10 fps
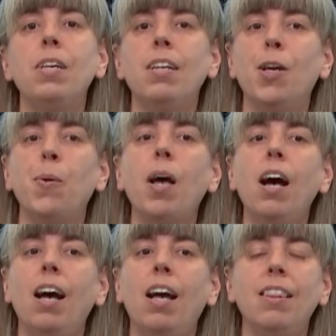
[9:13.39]
You
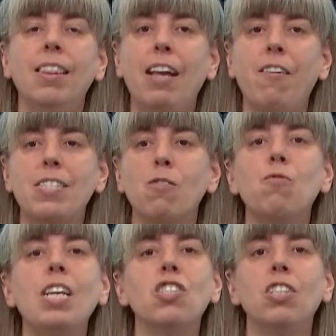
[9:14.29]
know, there is a
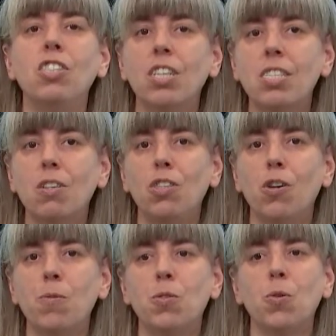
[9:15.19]
region just on
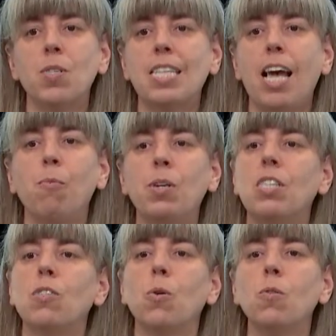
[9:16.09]
Europe's doorstep
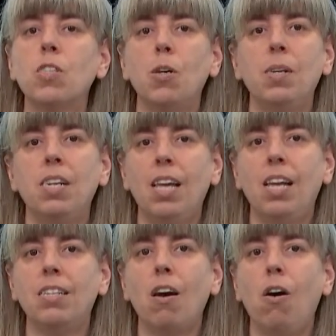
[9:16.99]
which is also in
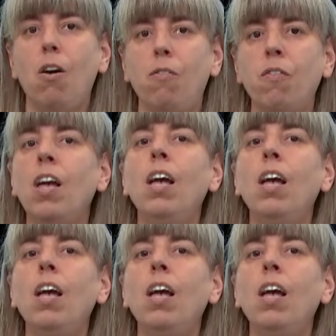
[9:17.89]
need of